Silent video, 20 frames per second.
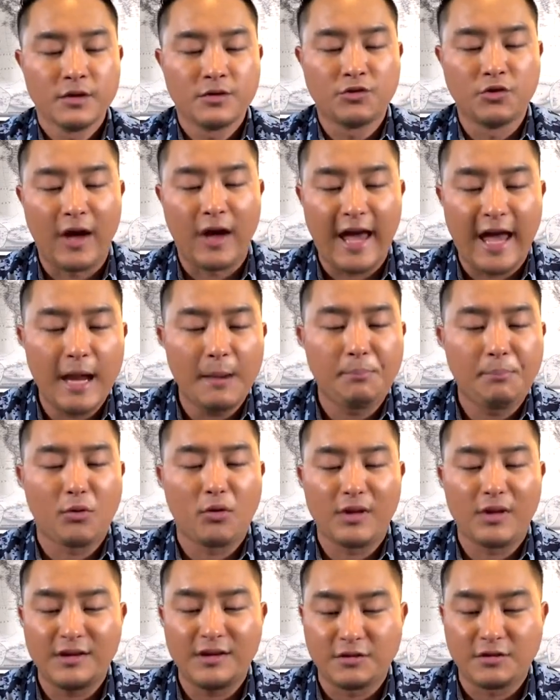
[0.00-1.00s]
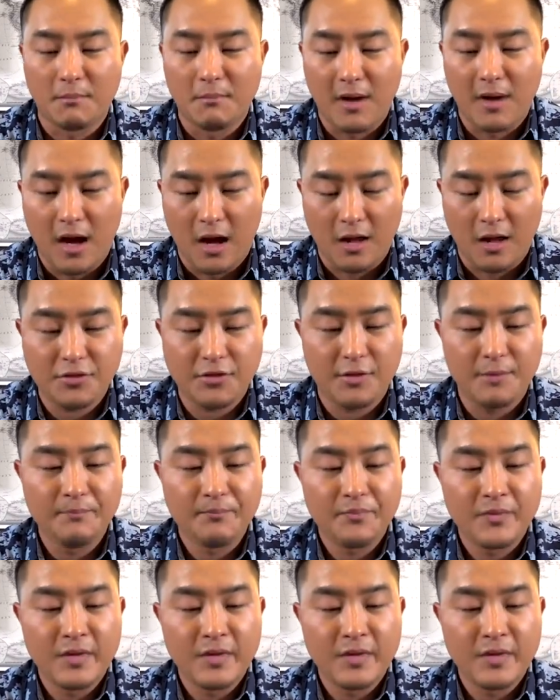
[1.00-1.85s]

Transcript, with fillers: So April is a month